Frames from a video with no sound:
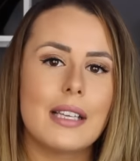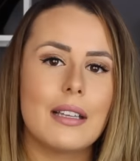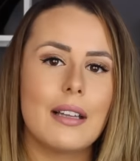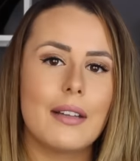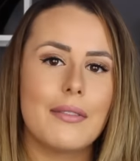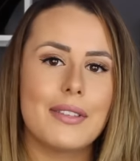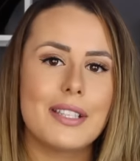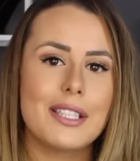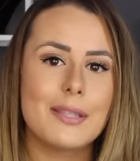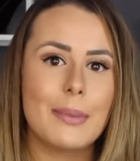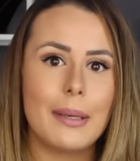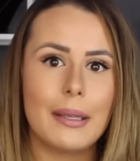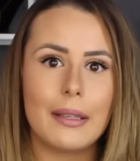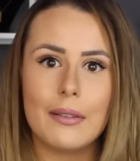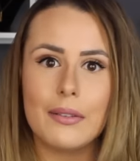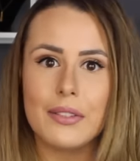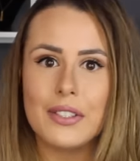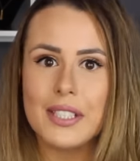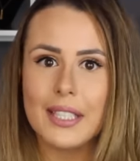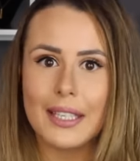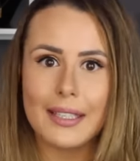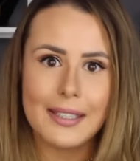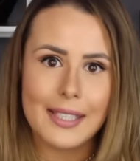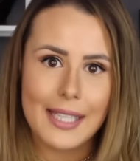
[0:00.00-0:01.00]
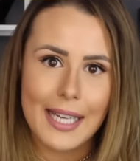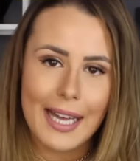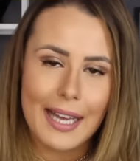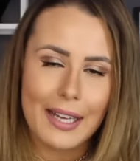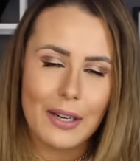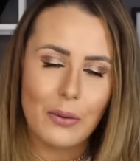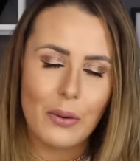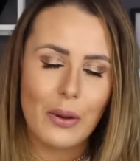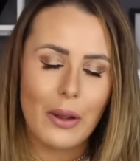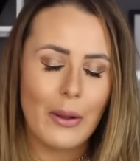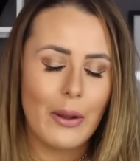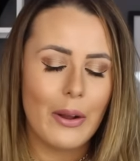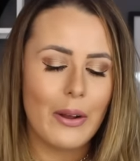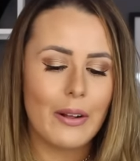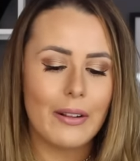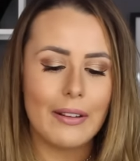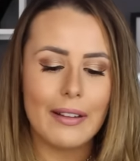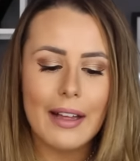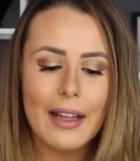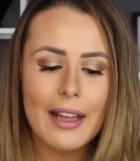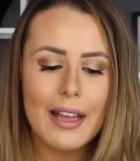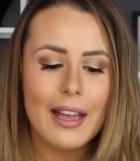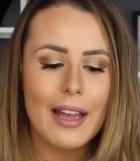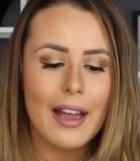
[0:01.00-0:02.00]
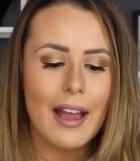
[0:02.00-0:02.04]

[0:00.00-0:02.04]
I love the smell of suntan oil